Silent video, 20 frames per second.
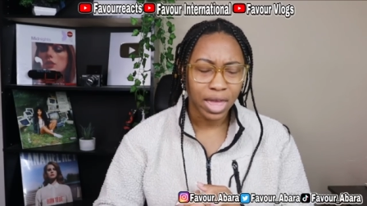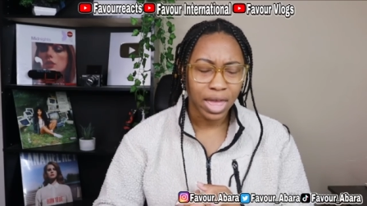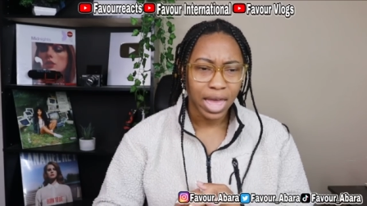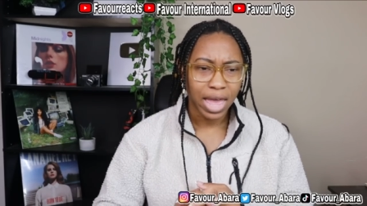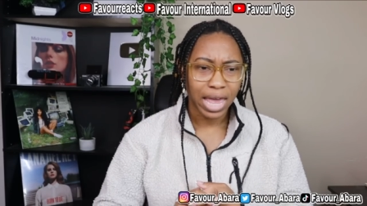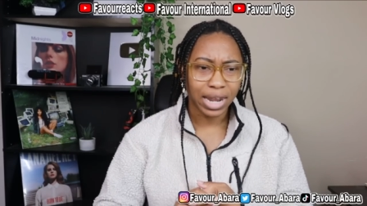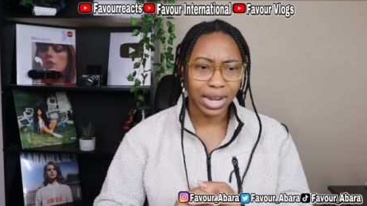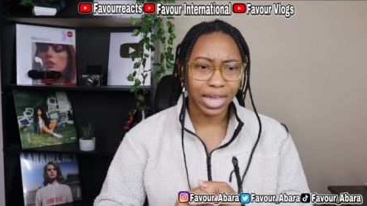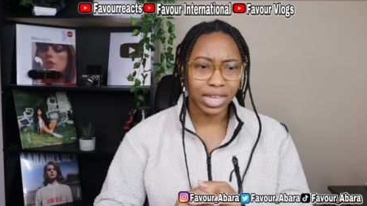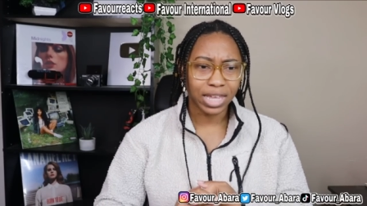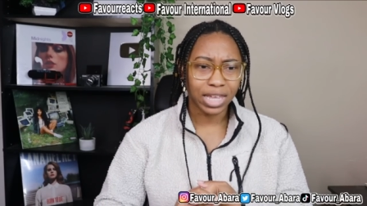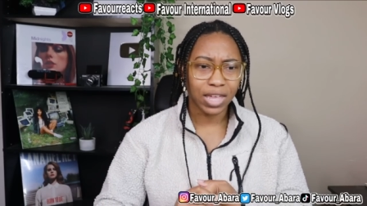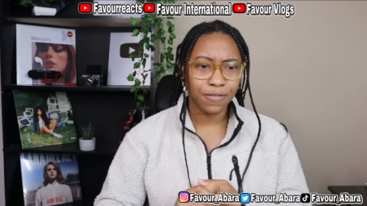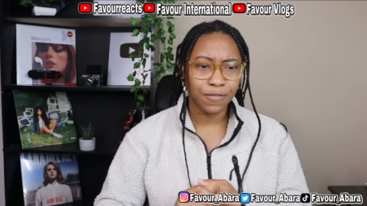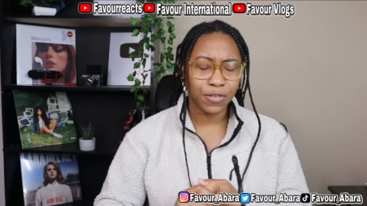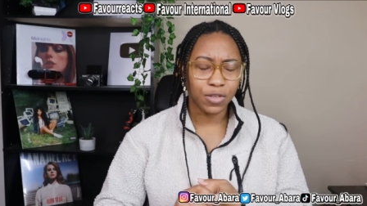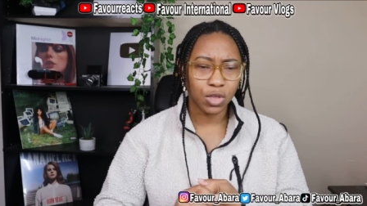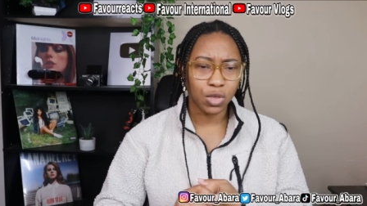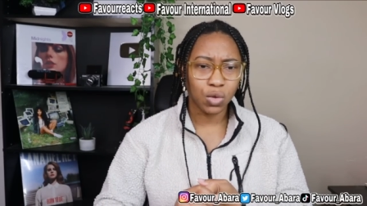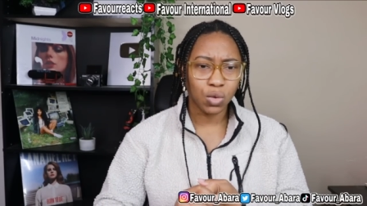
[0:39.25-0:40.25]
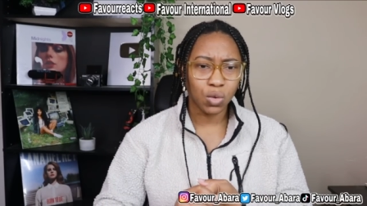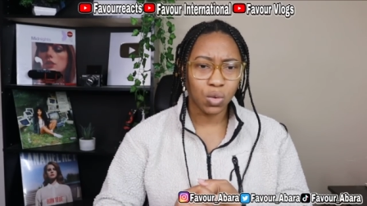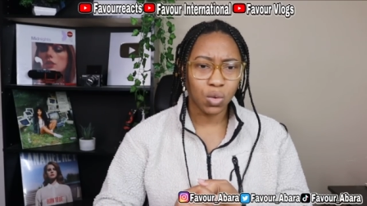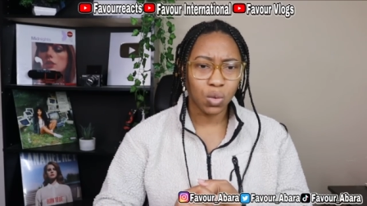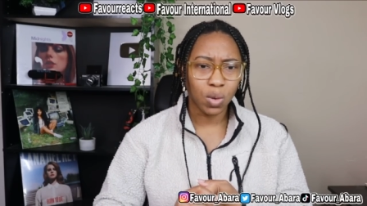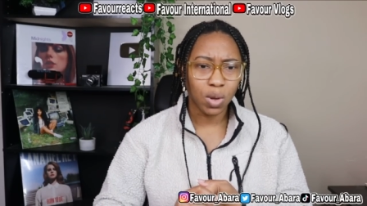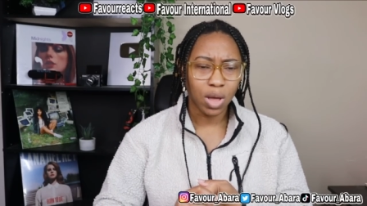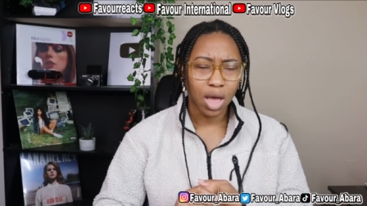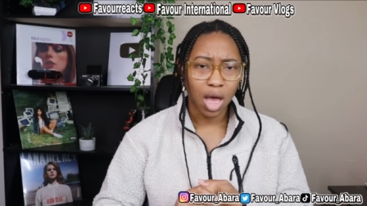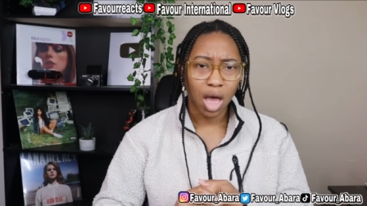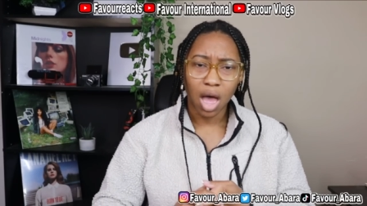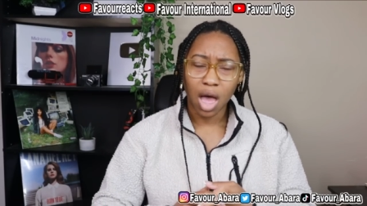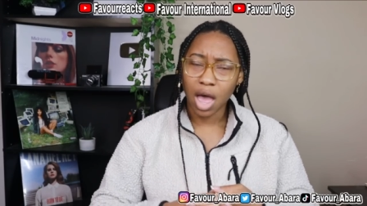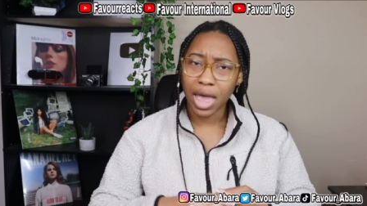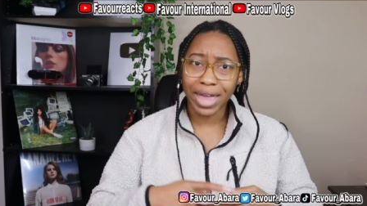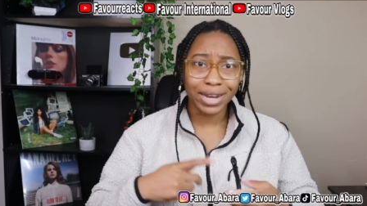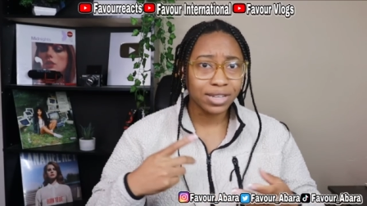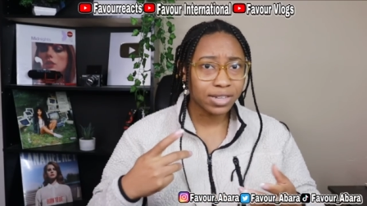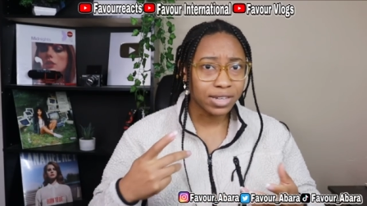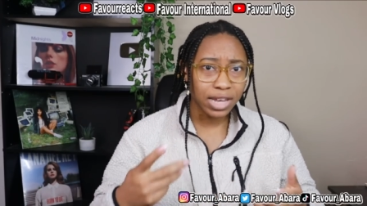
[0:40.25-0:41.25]
And like if you
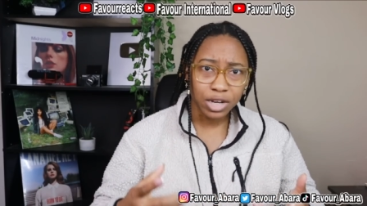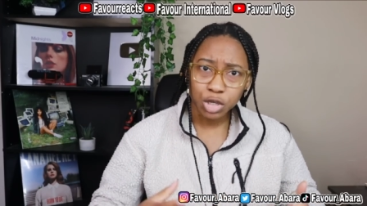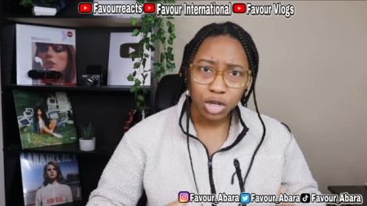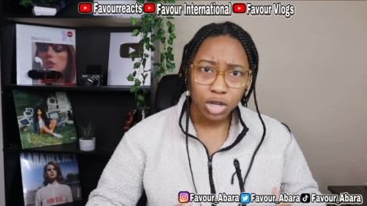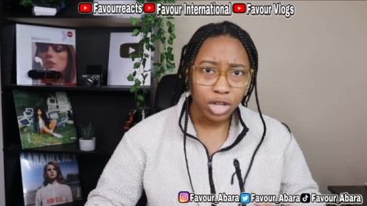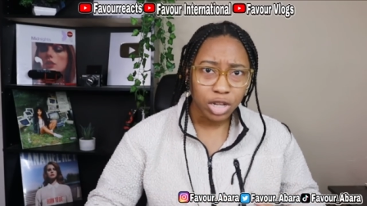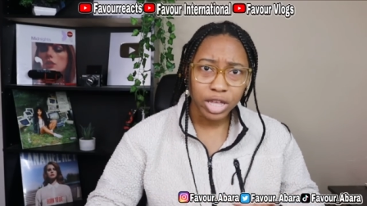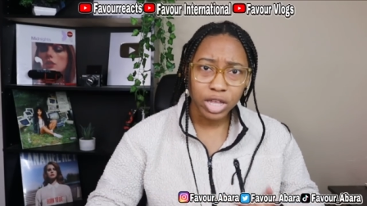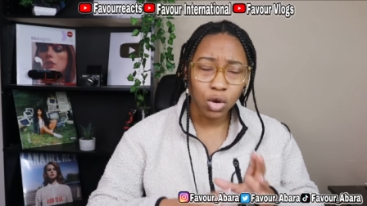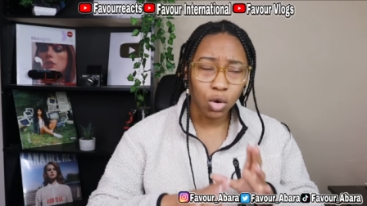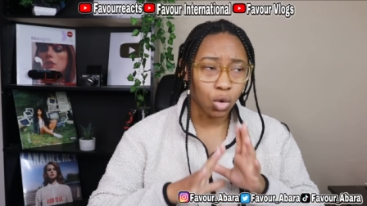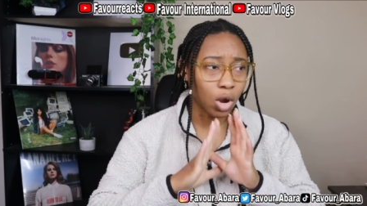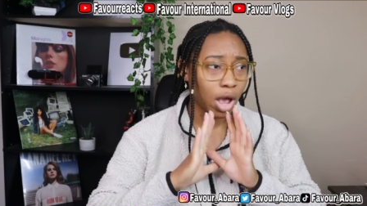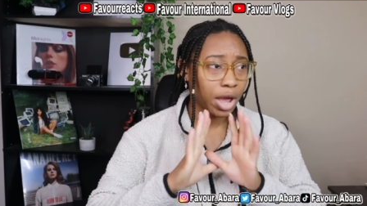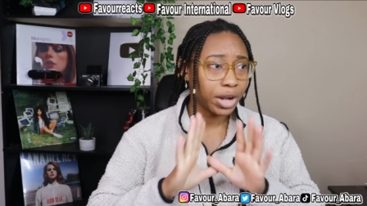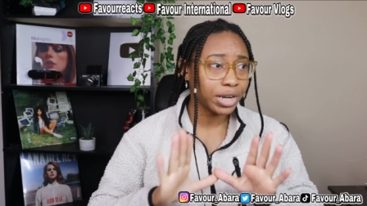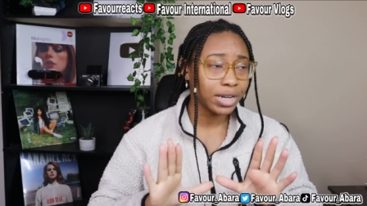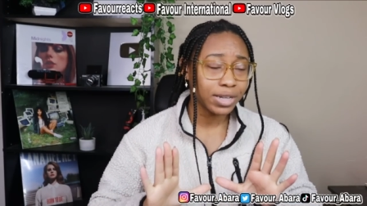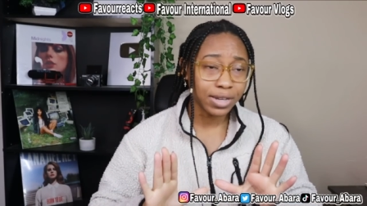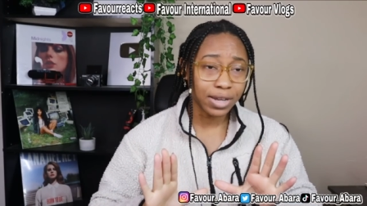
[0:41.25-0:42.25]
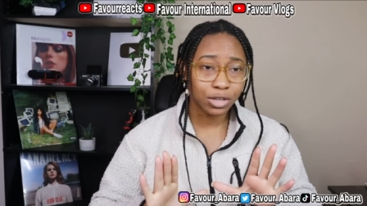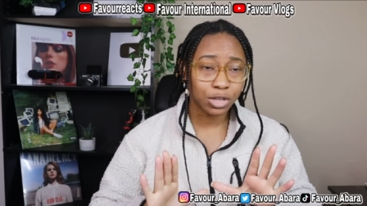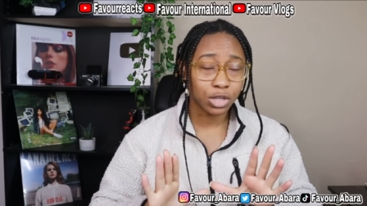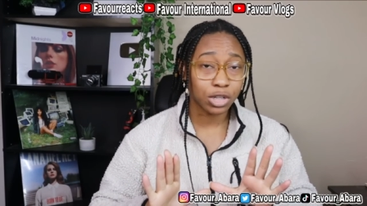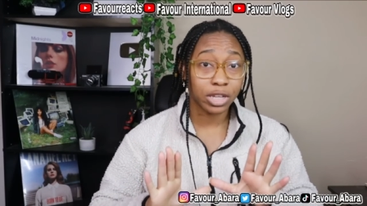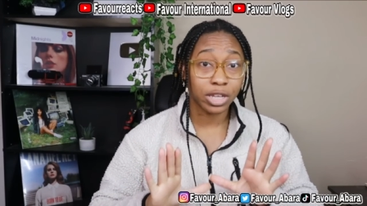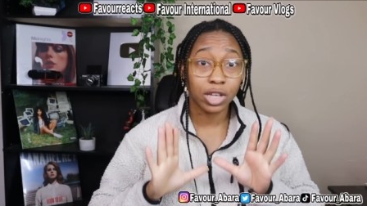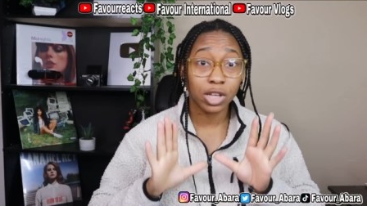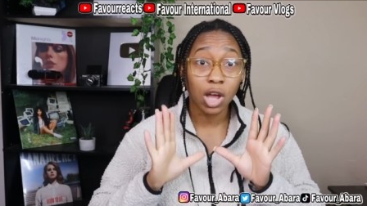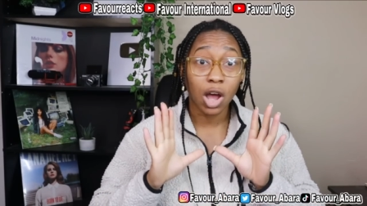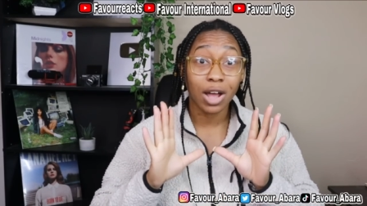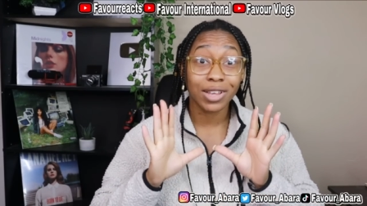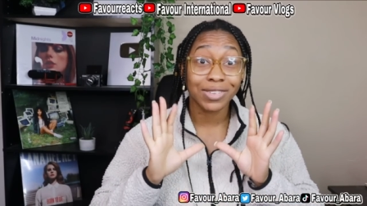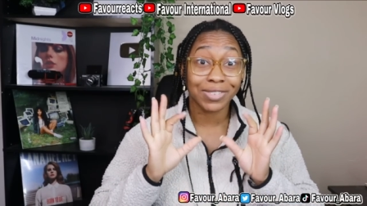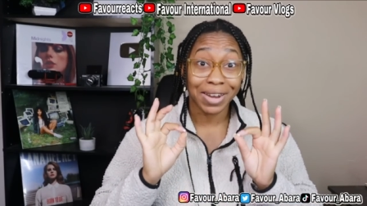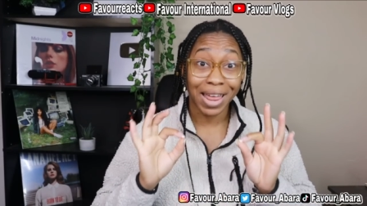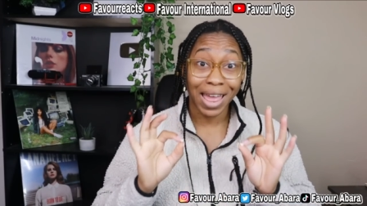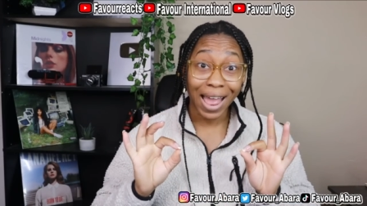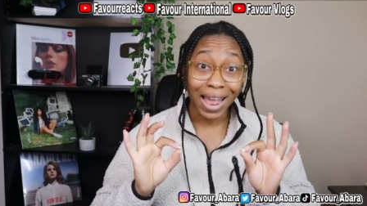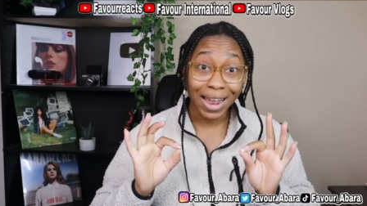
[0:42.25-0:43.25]
intentionally or unintentionally cause an
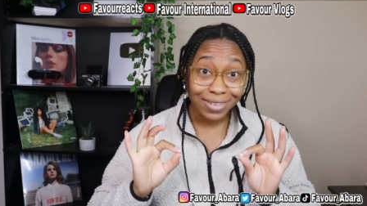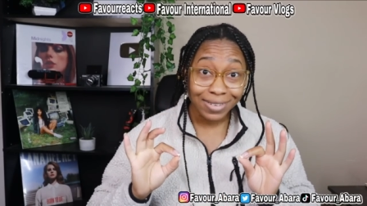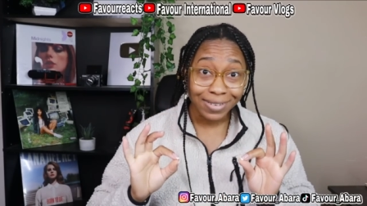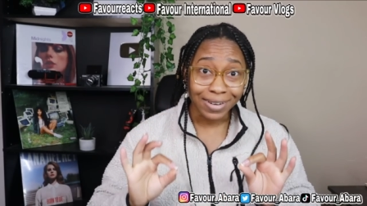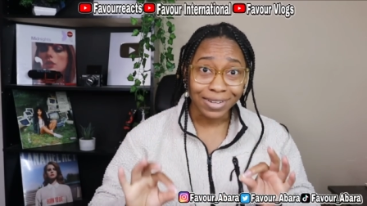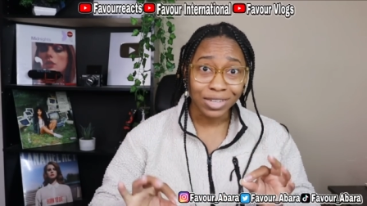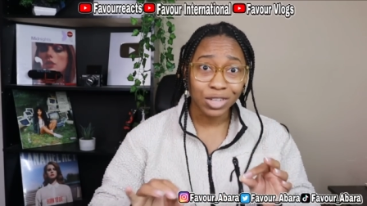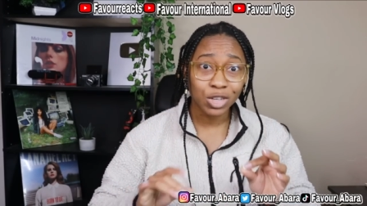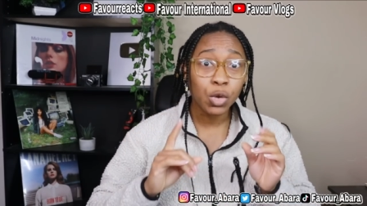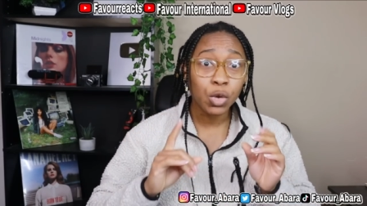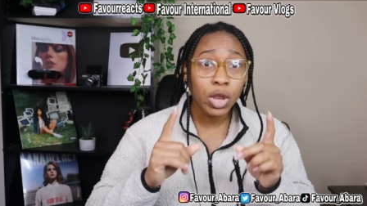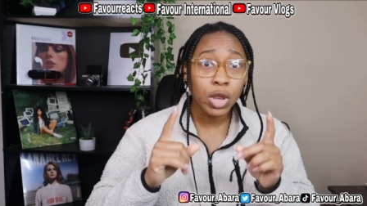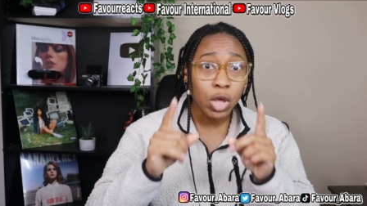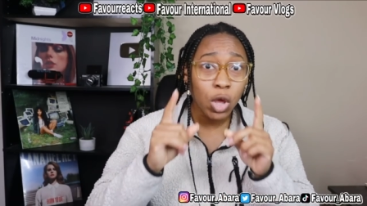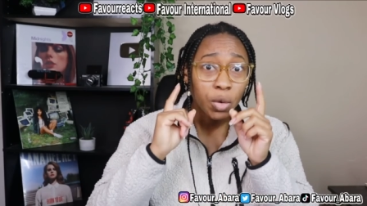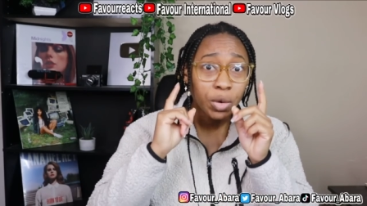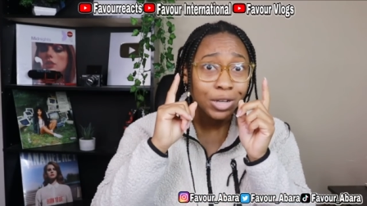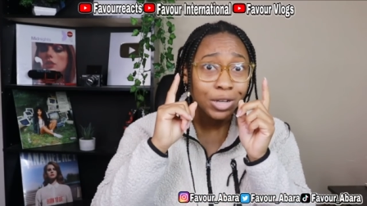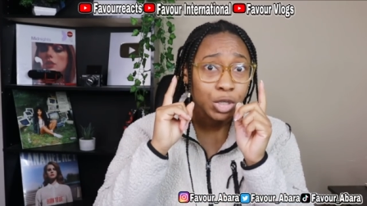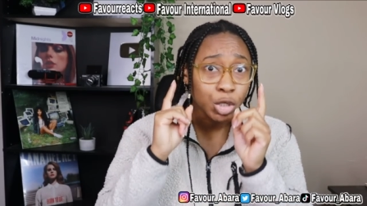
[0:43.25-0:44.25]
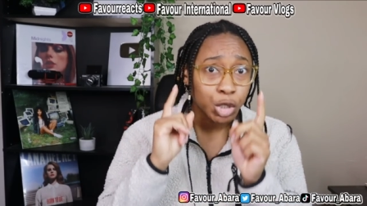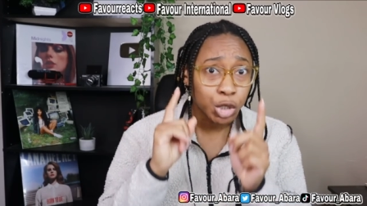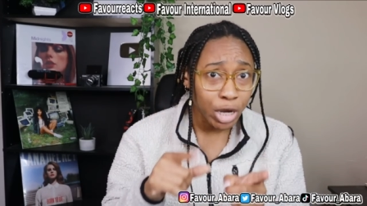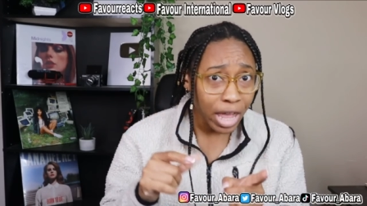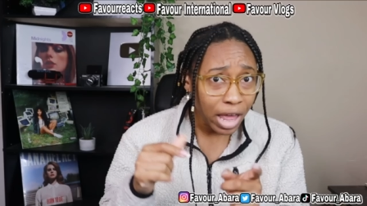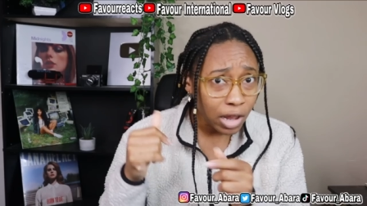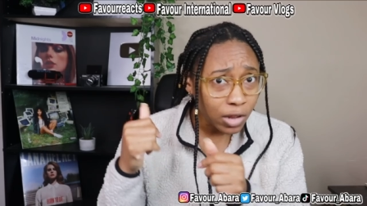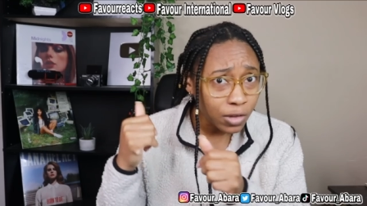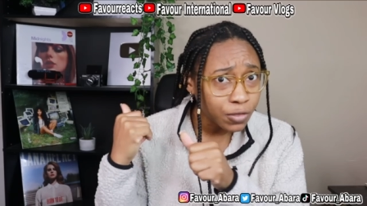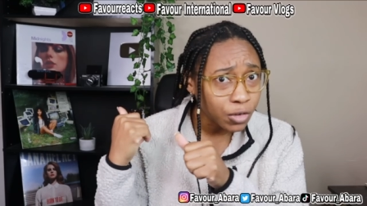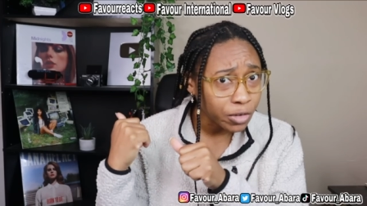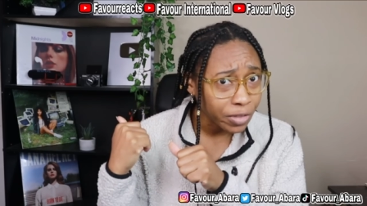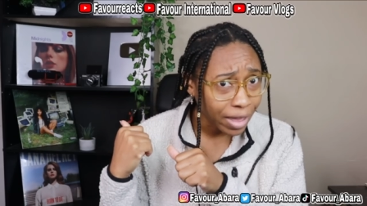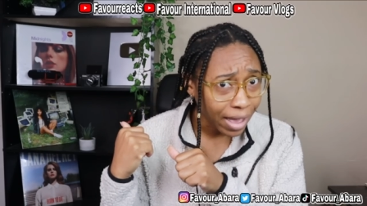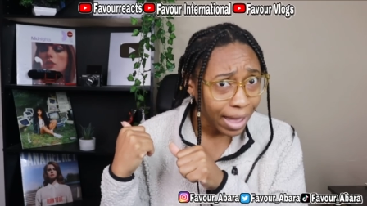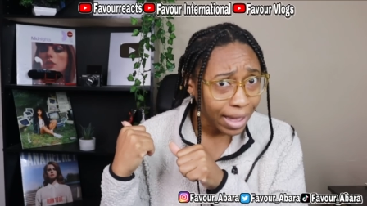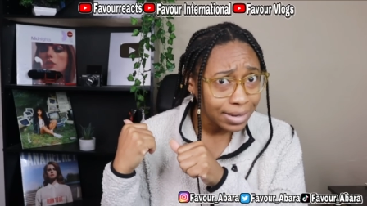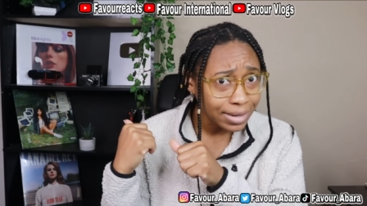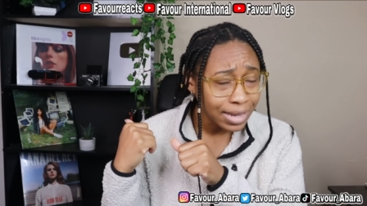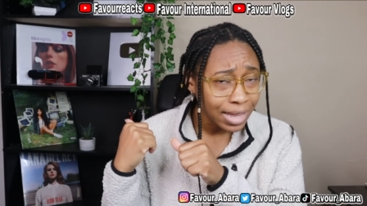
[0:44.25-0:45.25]
accident, you can go to jail for
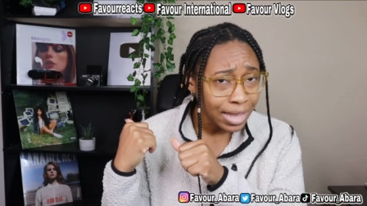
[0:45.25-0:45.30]
that.